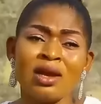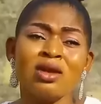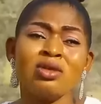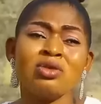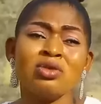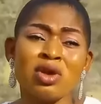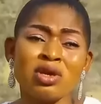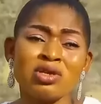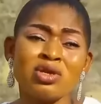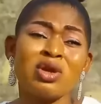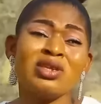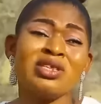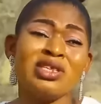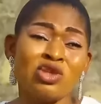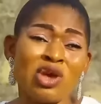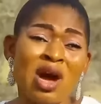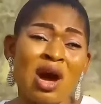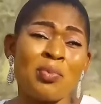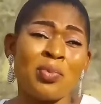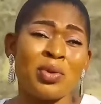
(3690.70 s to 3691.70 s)
until you
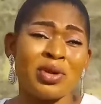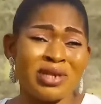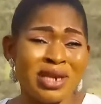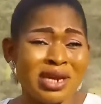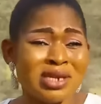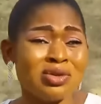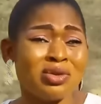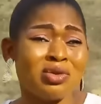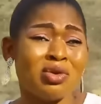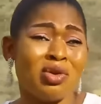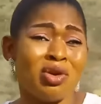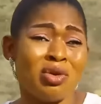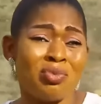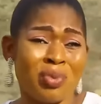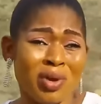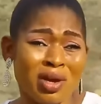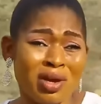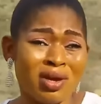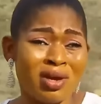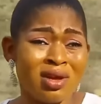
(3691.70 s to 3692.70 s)
apologize to Obi.
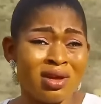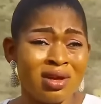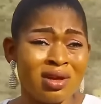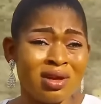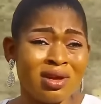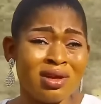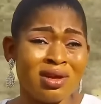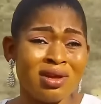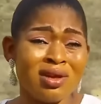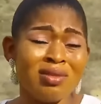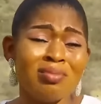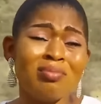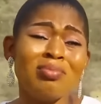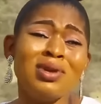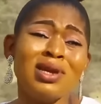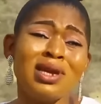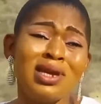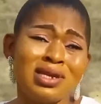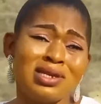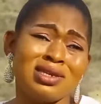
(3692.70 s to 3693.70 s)
Please,
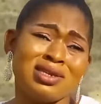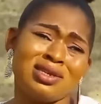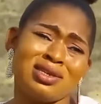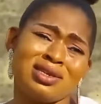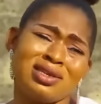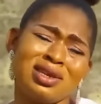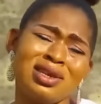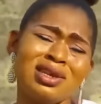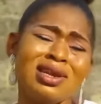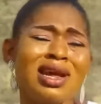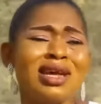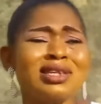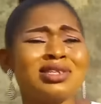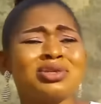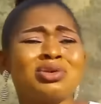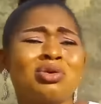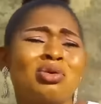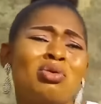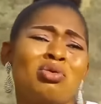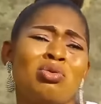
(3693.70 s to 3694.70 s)
let's
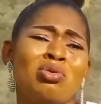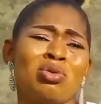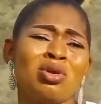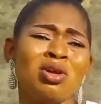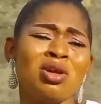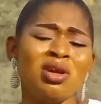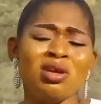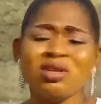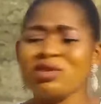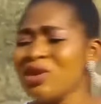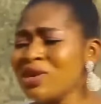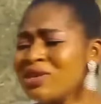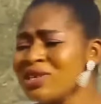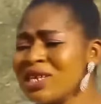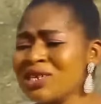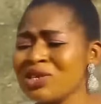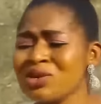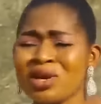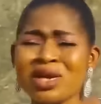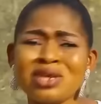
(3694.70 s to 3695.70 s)
go. Just say sorry
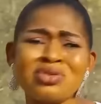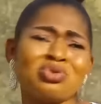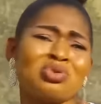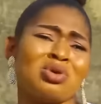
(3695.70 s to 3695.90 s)
to her.